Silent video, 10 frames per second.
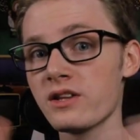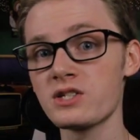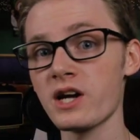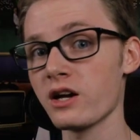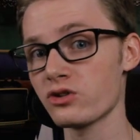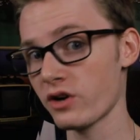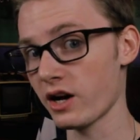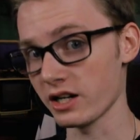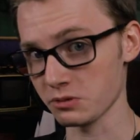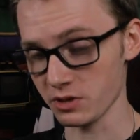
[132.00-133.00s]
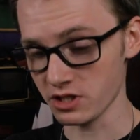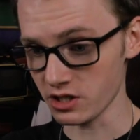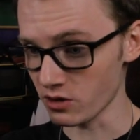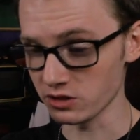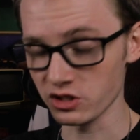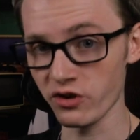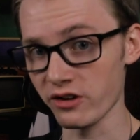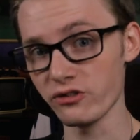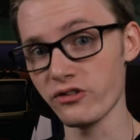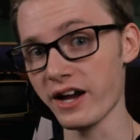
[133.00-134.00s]
the giant cross, which he used to great
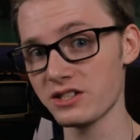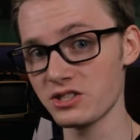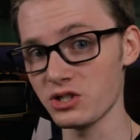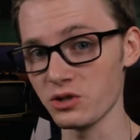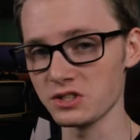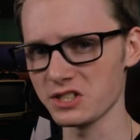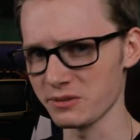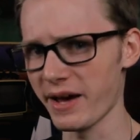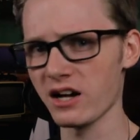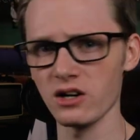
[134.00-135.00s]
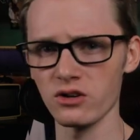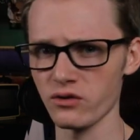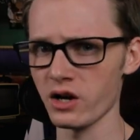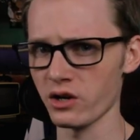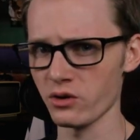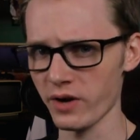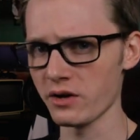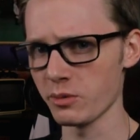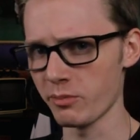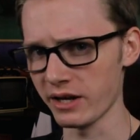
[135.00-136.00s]
effect to smack Arataragi
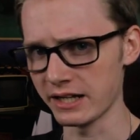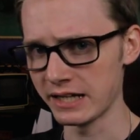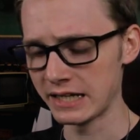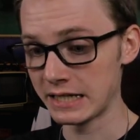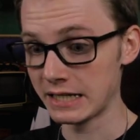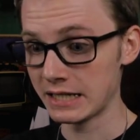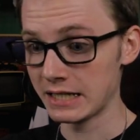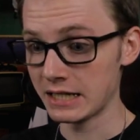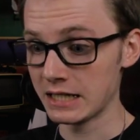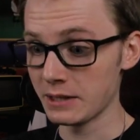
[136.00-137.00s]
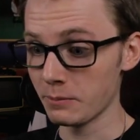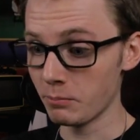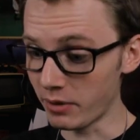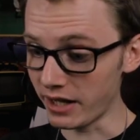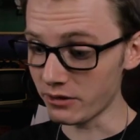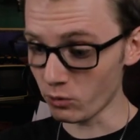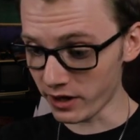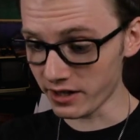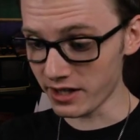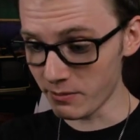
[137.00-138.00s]
around a bit. But
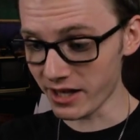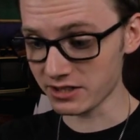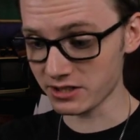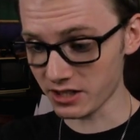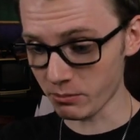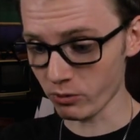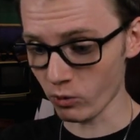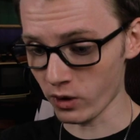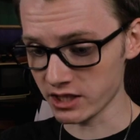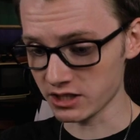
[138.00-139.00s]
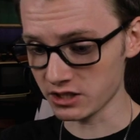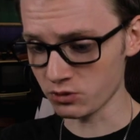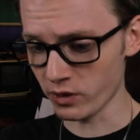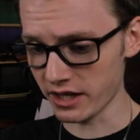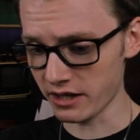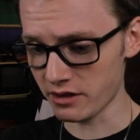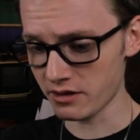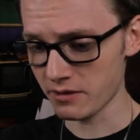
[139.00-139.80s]
where he messed up was with